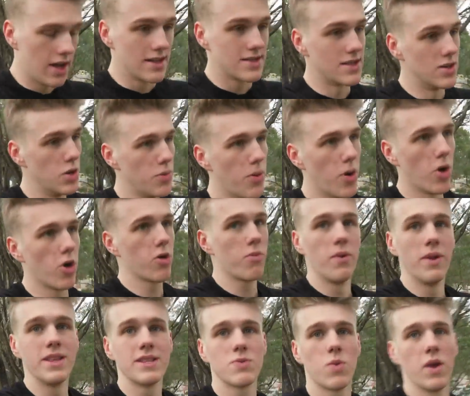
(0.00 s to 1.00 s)
It's a new
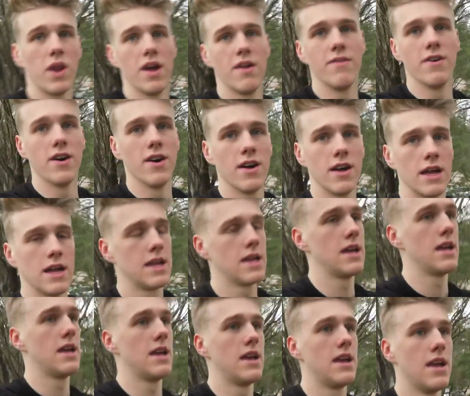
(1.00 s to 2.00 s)
Pokemon, it's whatever.
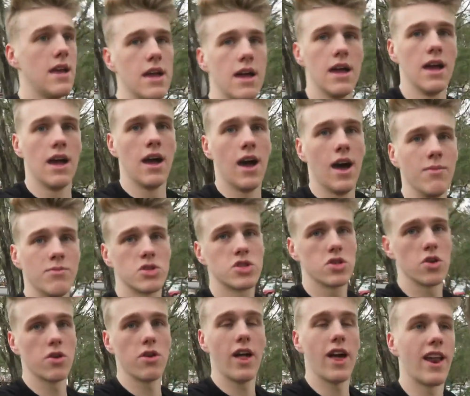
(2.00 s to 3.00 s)
I'm just
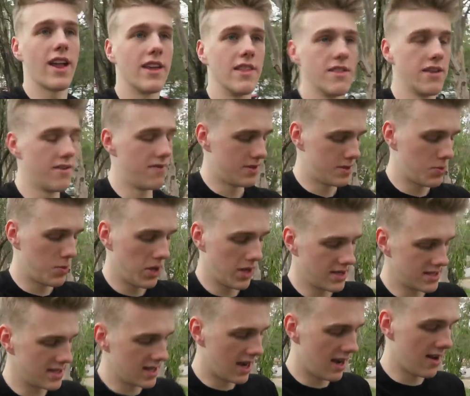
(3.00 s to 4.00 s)
so glad I can leave this
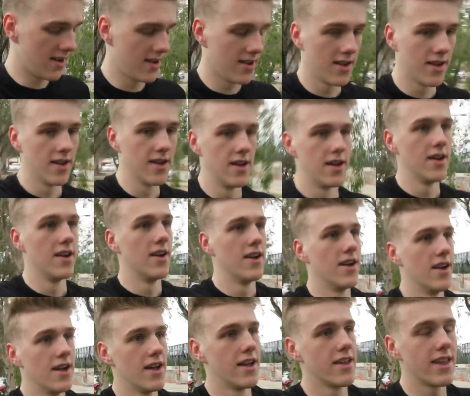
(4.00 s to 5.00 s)
place now.
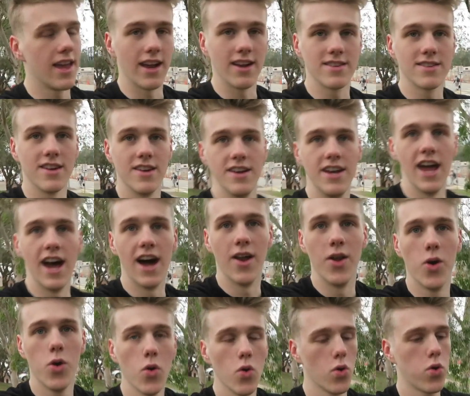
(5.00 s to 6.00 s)
Kangaskhan down.
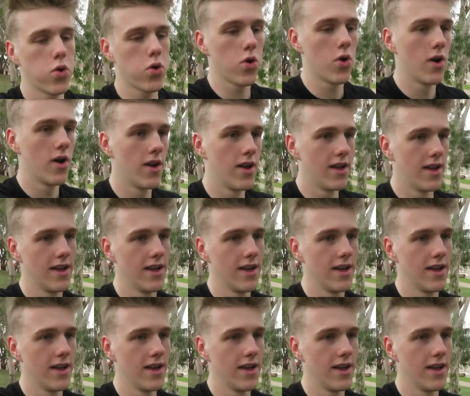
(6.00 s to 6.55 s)
Whew.